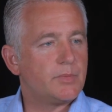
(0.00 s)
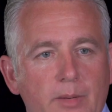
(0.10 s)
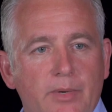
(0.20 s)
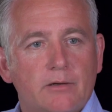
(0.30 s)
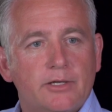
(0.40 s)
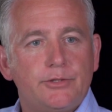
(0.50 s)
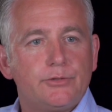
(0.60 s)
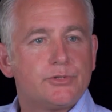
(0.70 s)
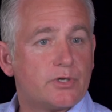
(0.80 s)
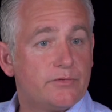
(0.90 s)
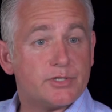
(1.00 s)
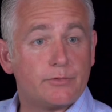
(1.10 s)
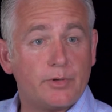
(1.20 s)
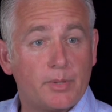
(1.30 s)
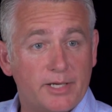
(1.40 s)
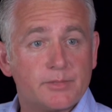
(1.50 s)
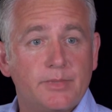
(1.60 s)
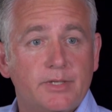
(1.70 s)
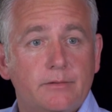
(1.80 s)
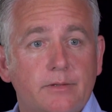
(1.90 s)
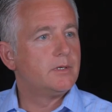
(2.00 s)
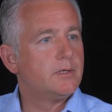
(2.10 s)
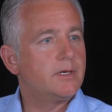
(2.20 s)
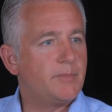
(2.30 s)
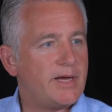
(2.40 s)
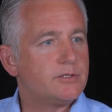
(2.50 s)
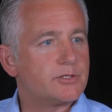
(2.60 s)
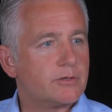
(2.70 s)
We primarily do service and replacement and maintenance